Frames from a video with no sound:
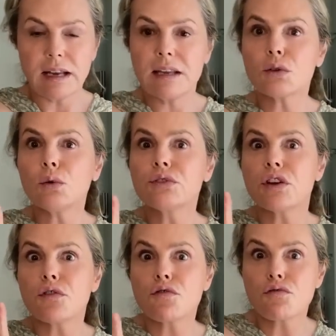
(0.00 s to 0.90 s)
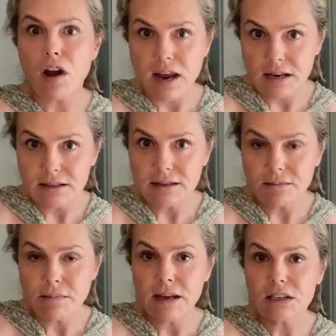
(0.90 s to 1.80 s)
It's also great
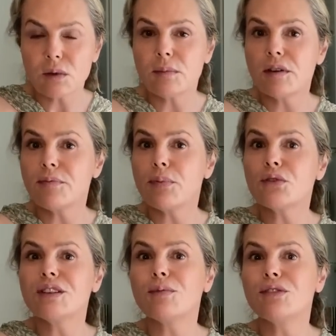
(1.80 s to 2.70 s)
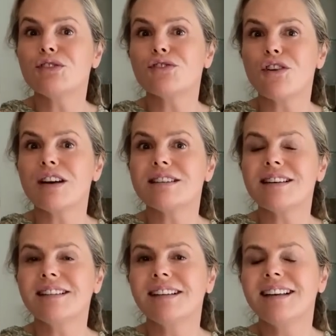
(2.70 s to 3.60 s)
mixed with a bit of body
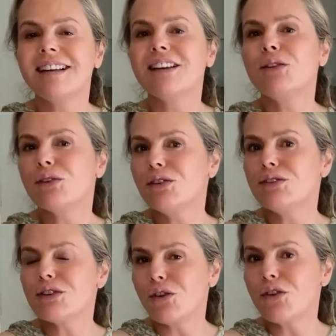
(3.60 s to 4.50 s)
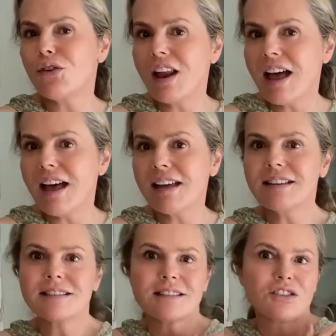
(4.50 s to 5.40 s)
moisturiser. You can use it on your
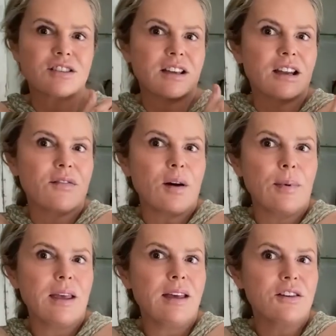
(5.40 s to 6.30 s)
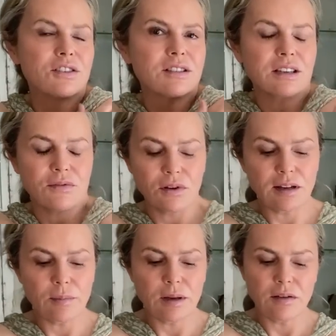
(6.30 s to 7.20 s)
legs, just kind of up here, just to give you a
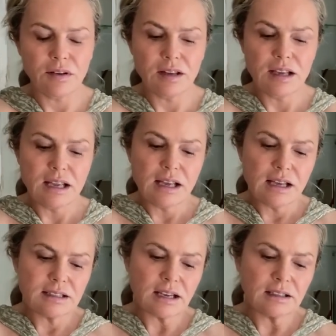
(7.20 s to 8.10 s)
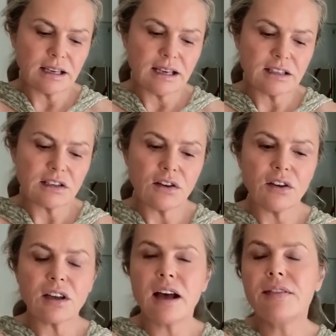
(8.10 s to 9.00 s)
little bit of a sun-kissed
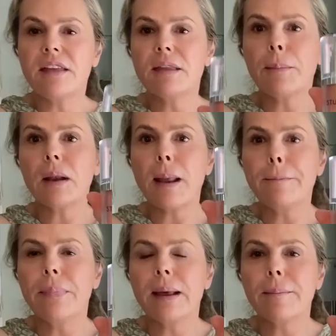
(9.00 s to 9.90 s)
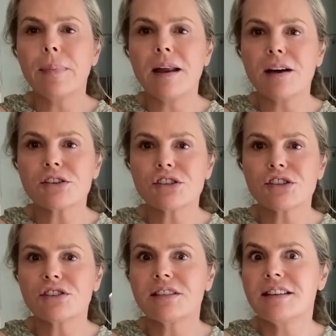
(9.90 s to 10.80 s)
look. And then the plumping
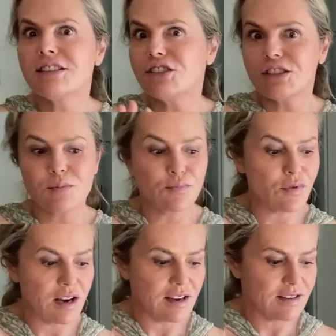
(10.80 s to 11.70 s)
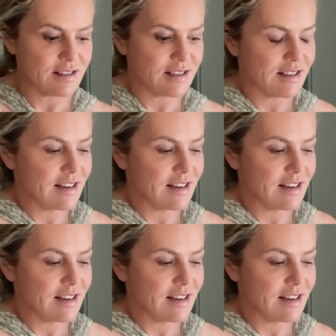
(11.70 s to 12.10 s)
blush is just brilliant.